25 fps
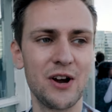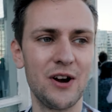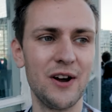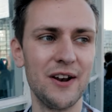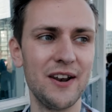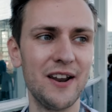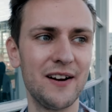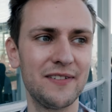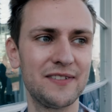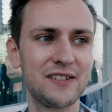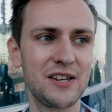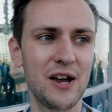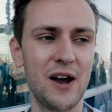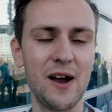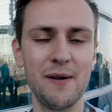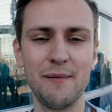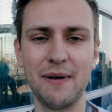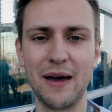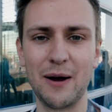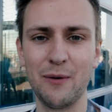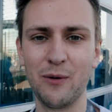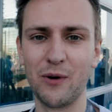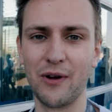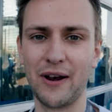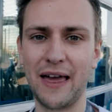got enough time
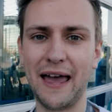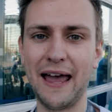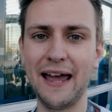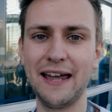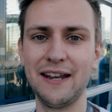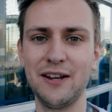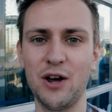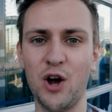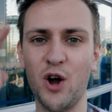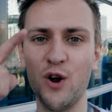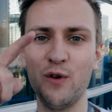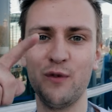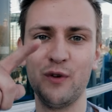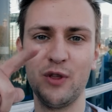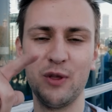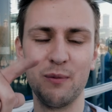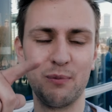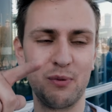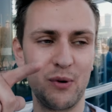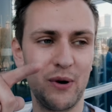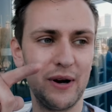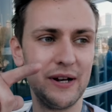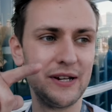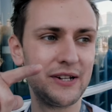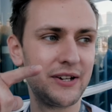now. We're gonna head over the
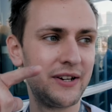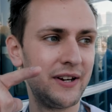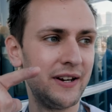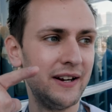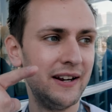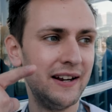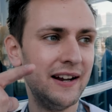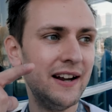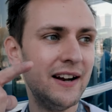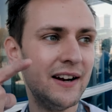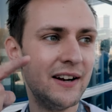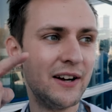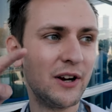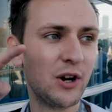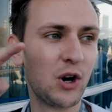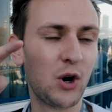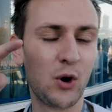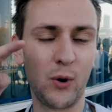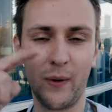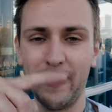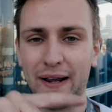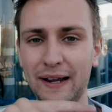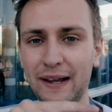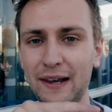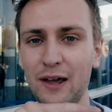bridge,
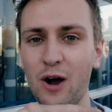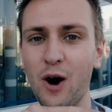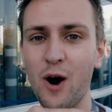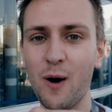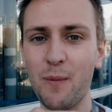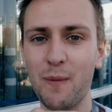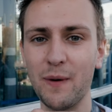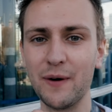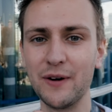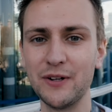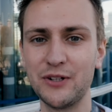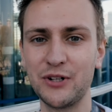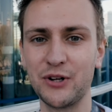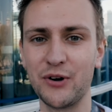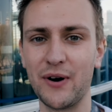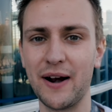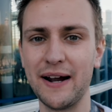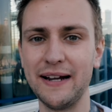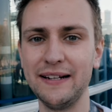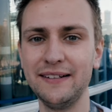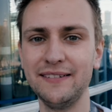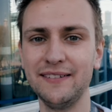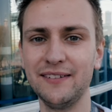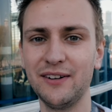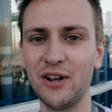quickly hop on a
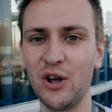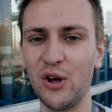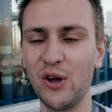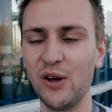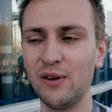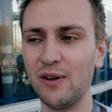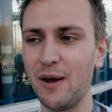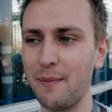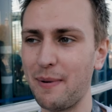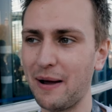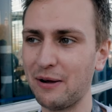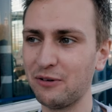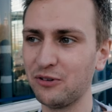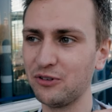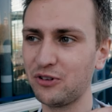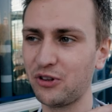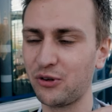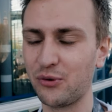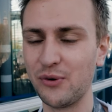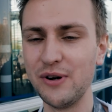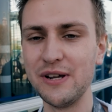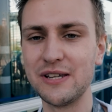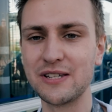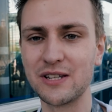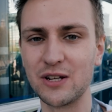train, about
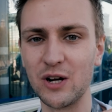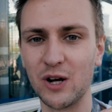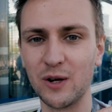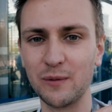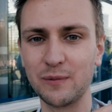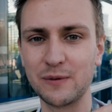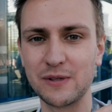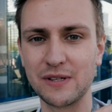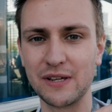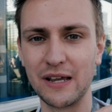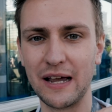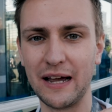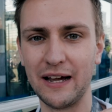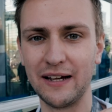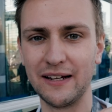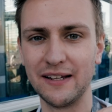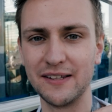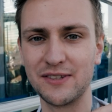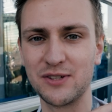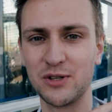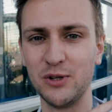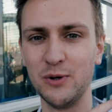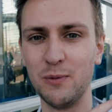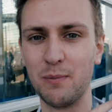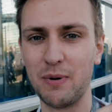3 stops
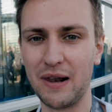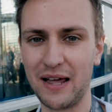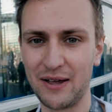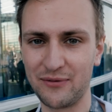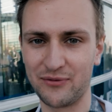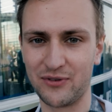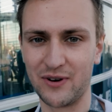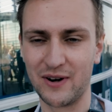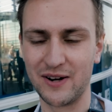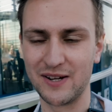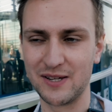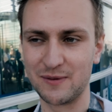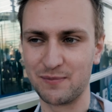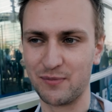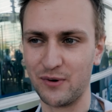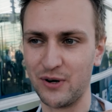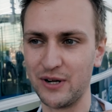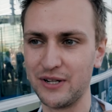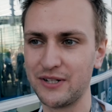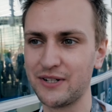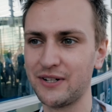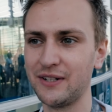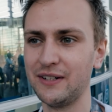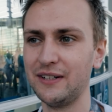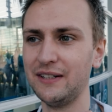to Blackfriars
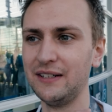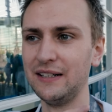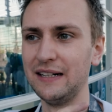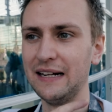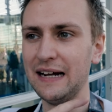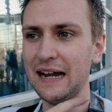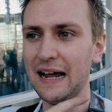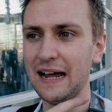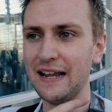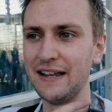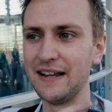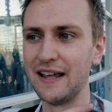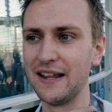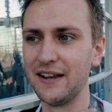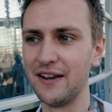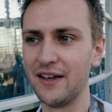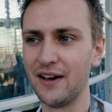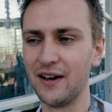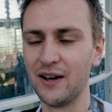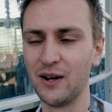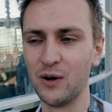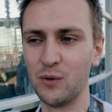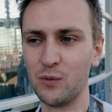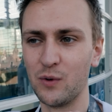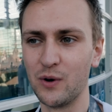Bridge, and then
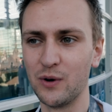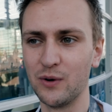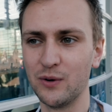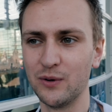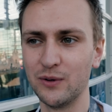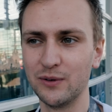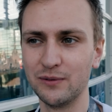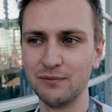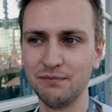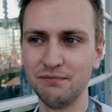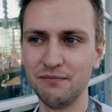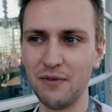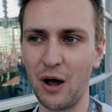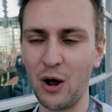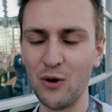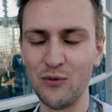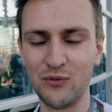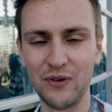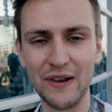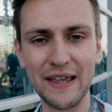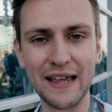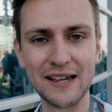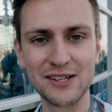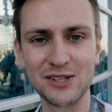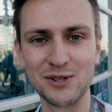we'll
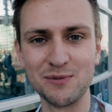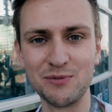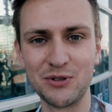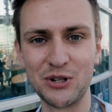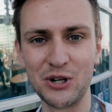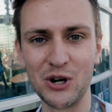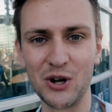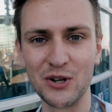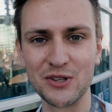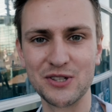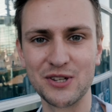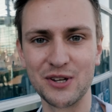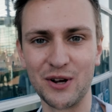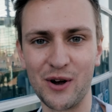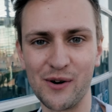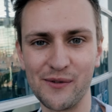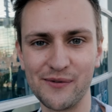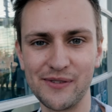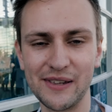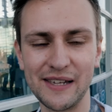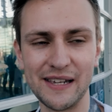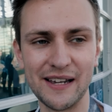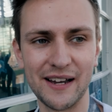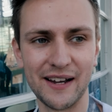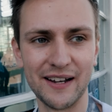hopefully get some shots
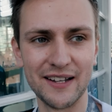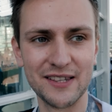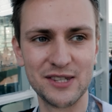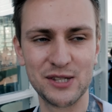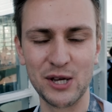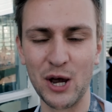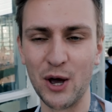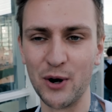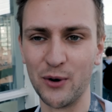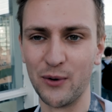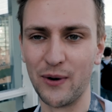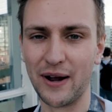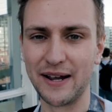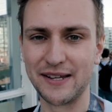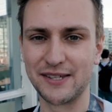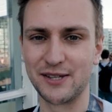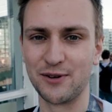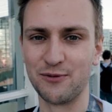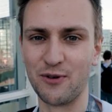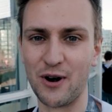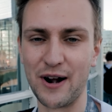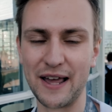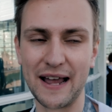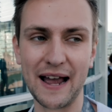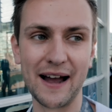of the tunnel as
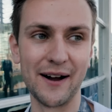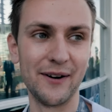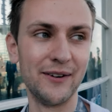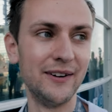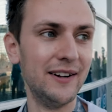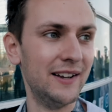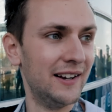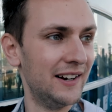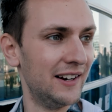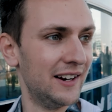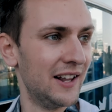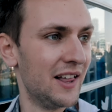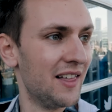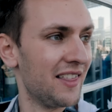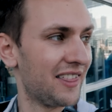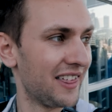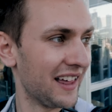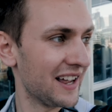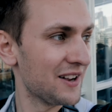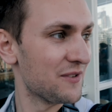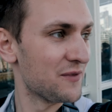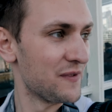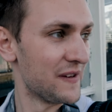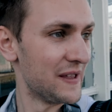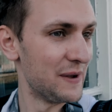they're running out.
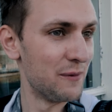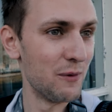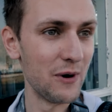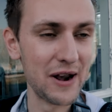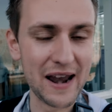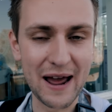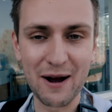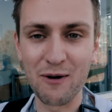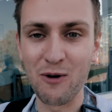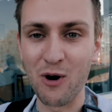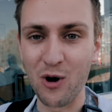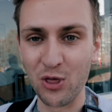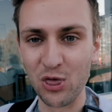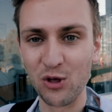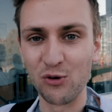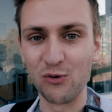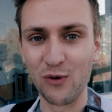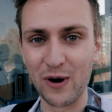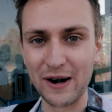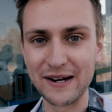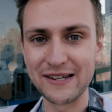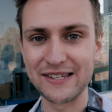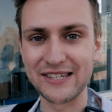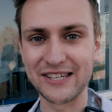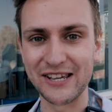Thankfully, we're now on the
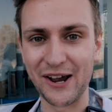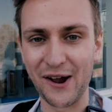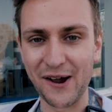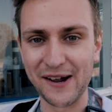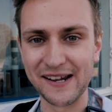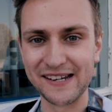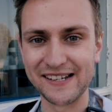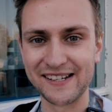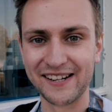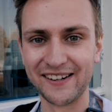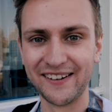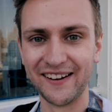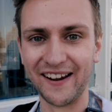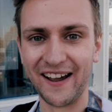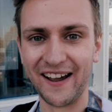right side